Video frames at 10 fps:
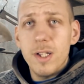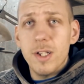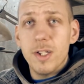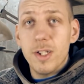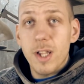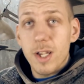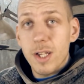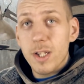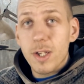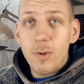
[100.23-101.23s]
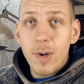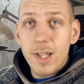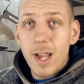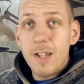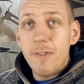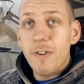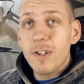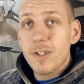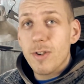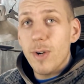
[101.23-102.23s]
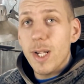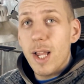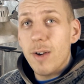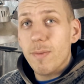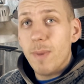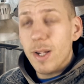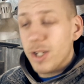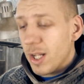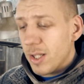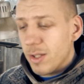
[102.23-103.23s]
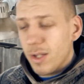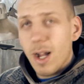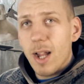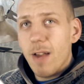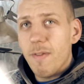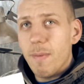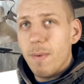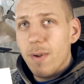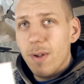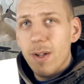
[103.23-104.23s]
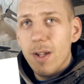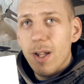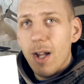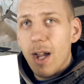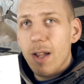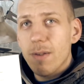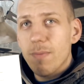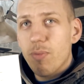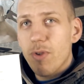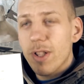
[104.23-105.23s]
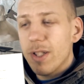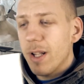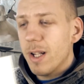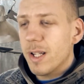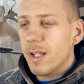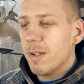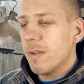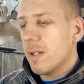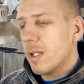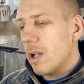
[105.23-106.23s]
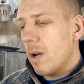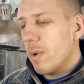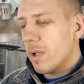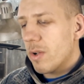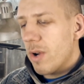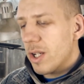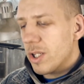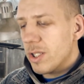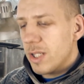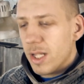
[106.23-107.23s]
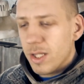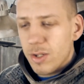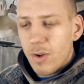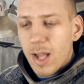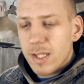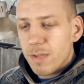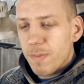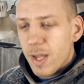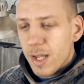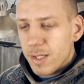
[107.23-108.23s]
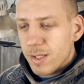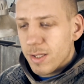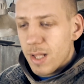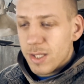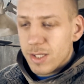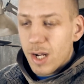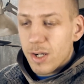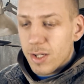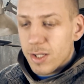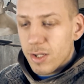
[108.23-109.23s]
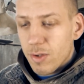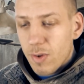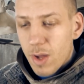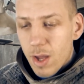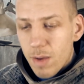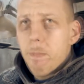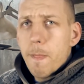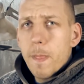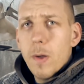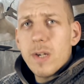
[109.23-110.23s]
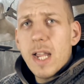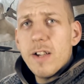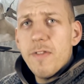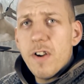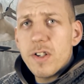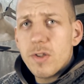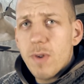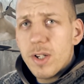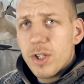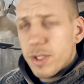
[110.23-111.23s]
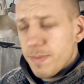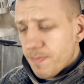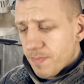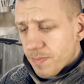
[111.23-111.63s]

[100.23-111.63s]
This is the Q&A, the first Q&A on my channel. I print the common questions that you ask me, and let's start it. So, okay, the first question.